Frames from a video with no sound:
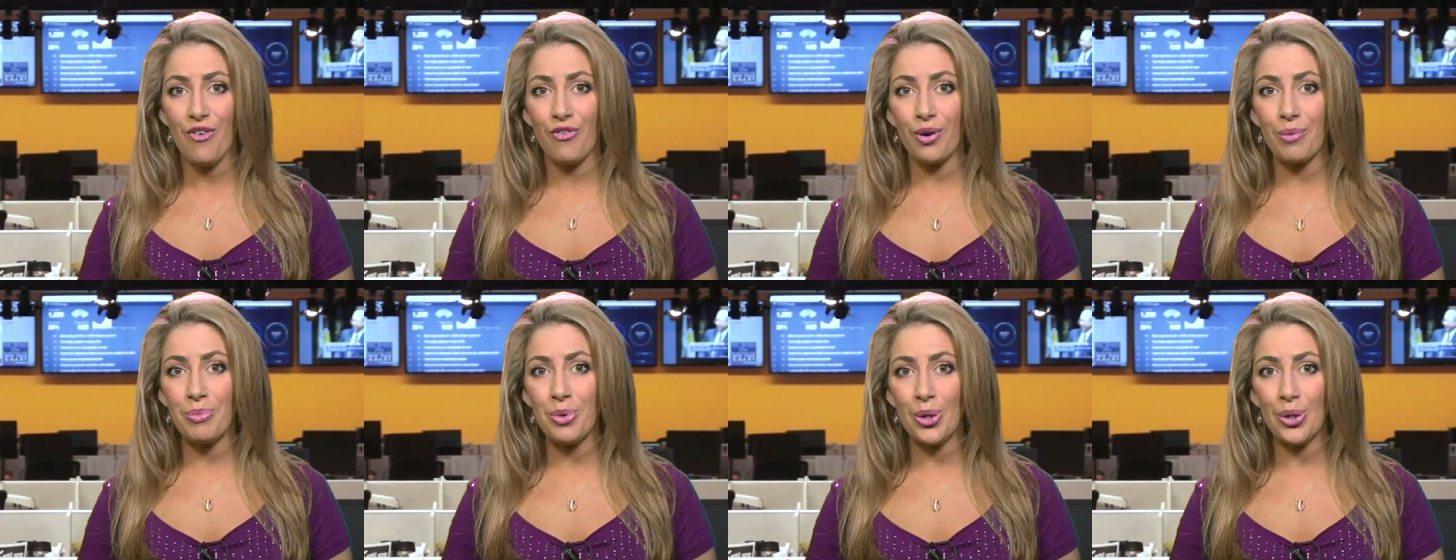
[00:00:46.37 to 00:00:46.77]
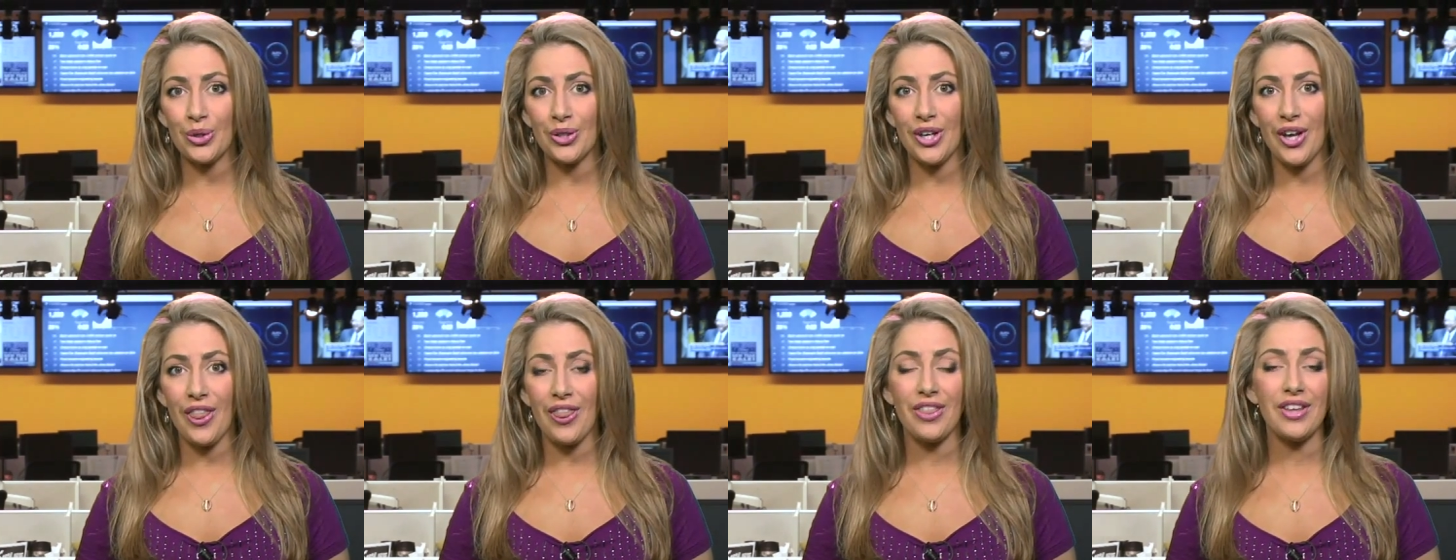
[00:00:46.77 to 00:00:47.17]
For
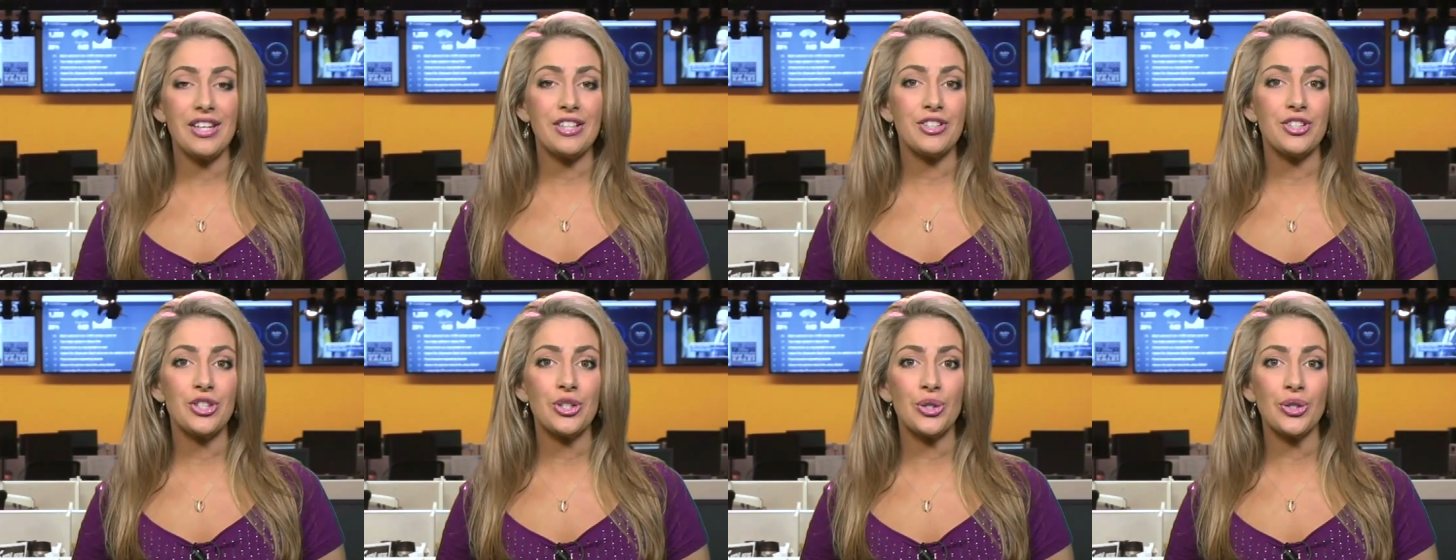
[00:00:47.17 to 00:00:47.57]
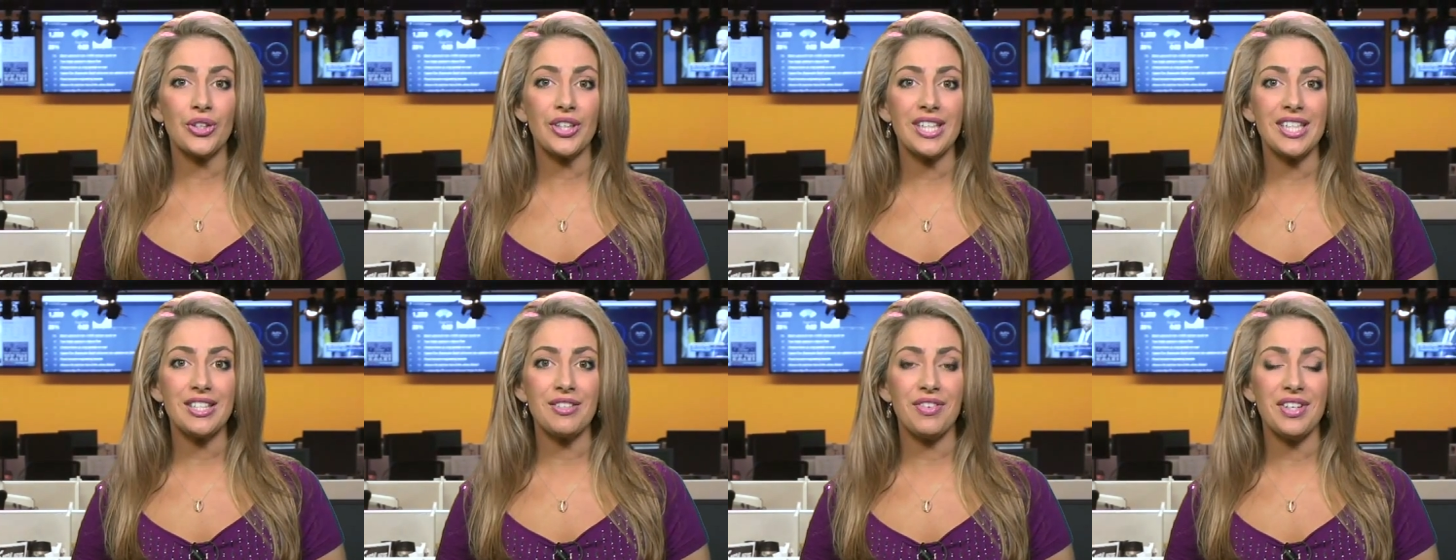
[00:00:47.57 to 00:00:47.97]
more on these
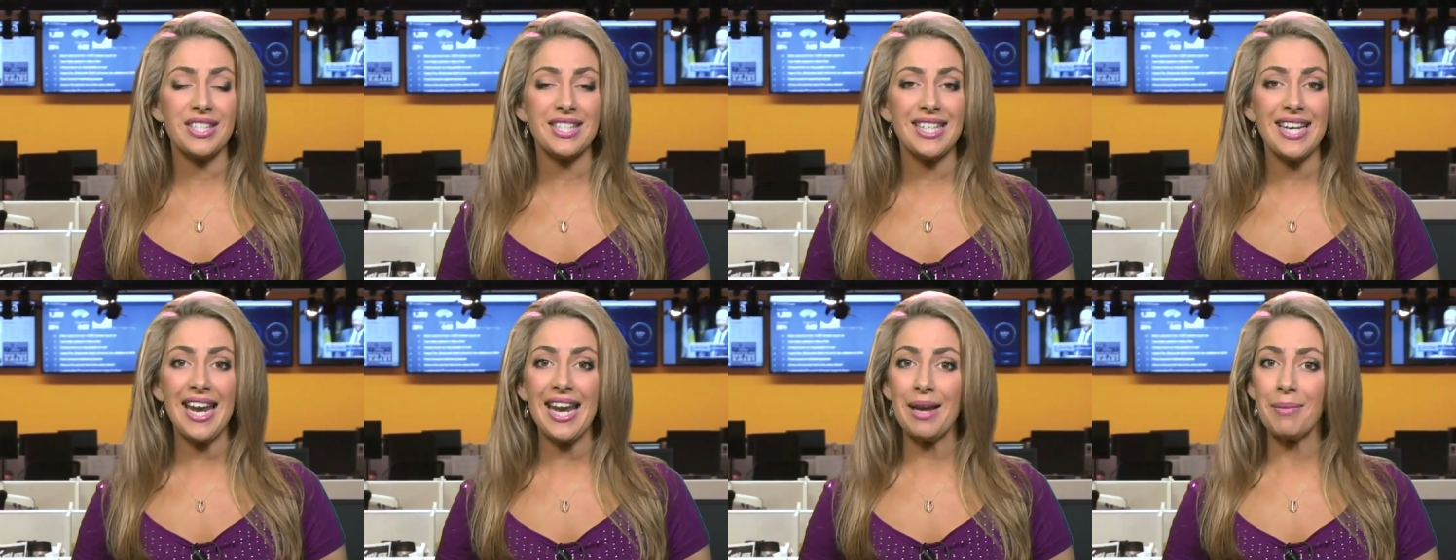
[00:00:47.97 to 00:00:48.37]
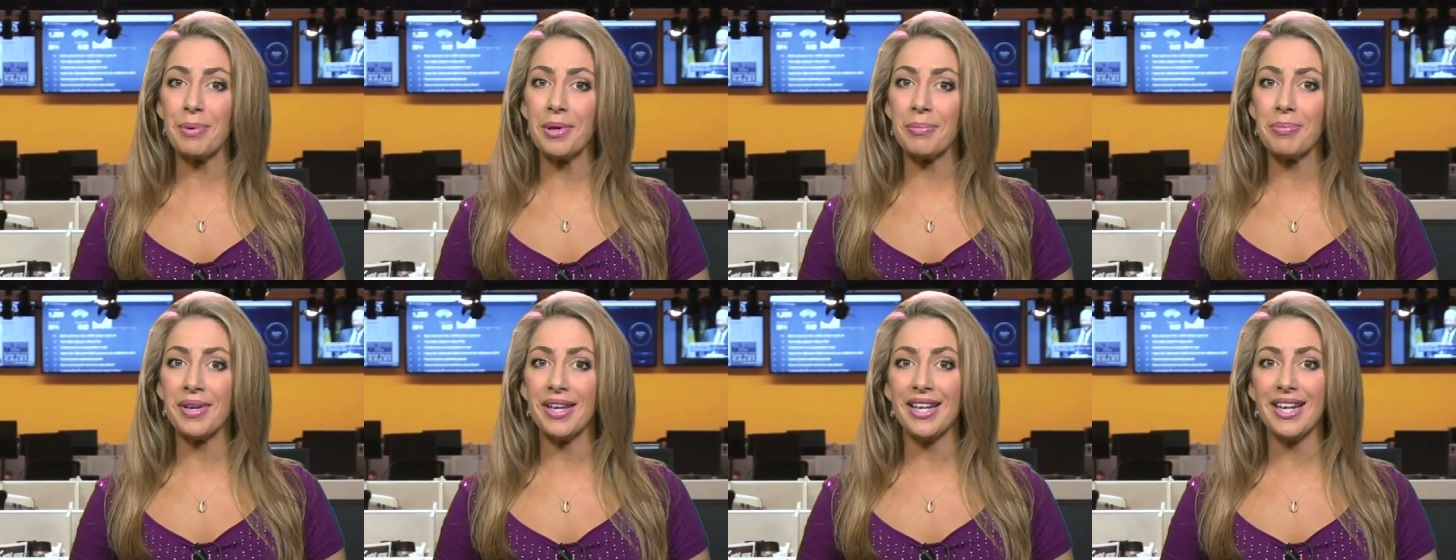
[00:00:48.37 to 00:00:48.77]
stories, visit
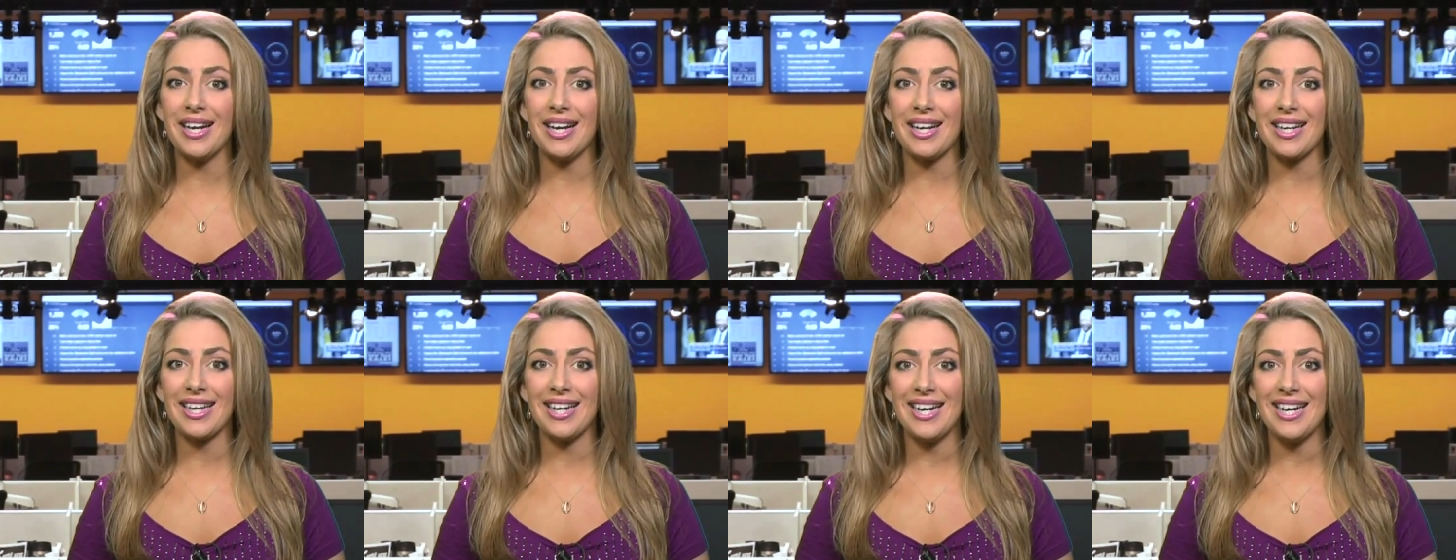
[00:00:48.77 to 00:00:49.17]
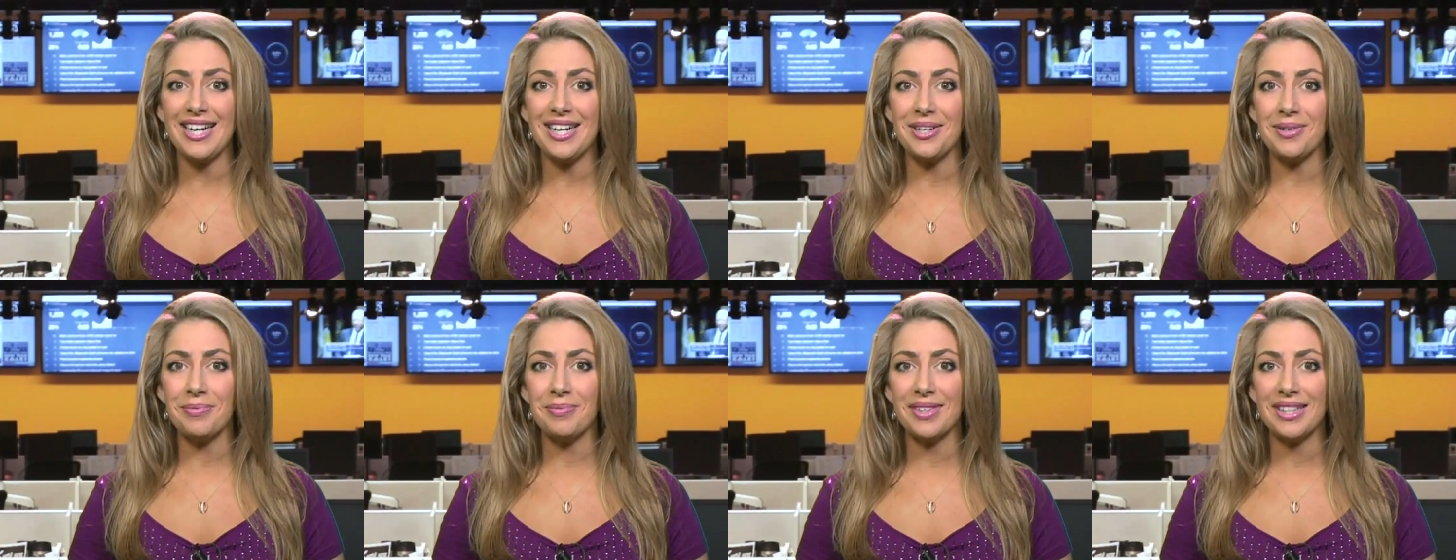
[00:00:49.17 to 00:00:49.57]

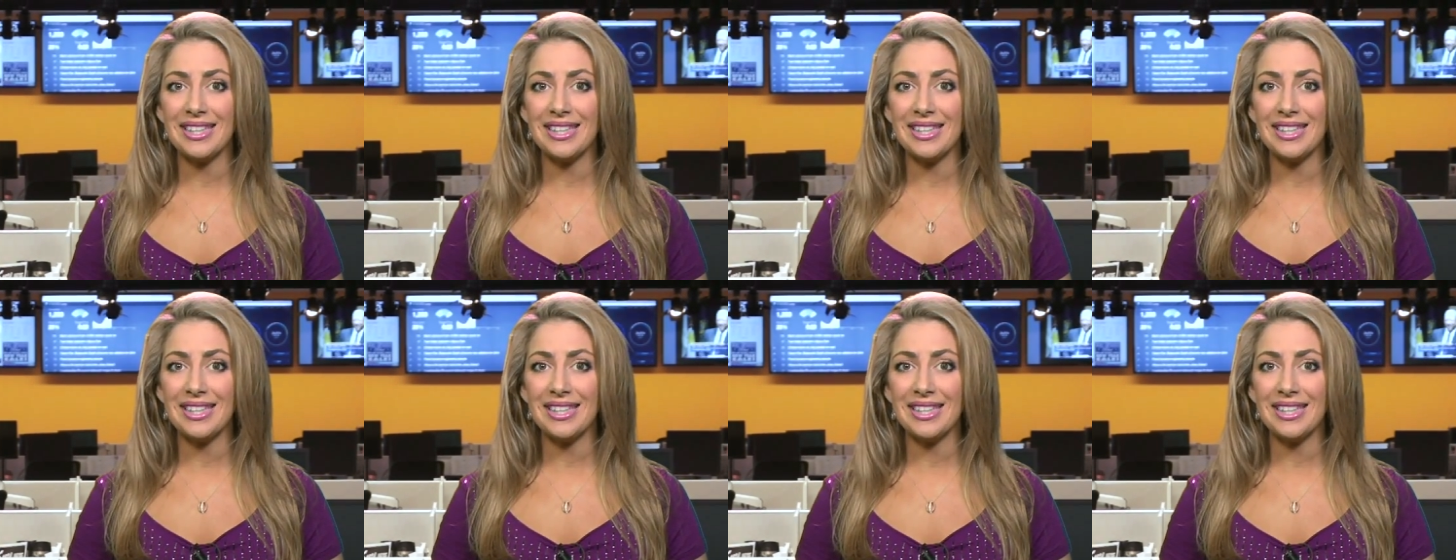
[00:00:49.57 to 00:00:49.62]
app.com.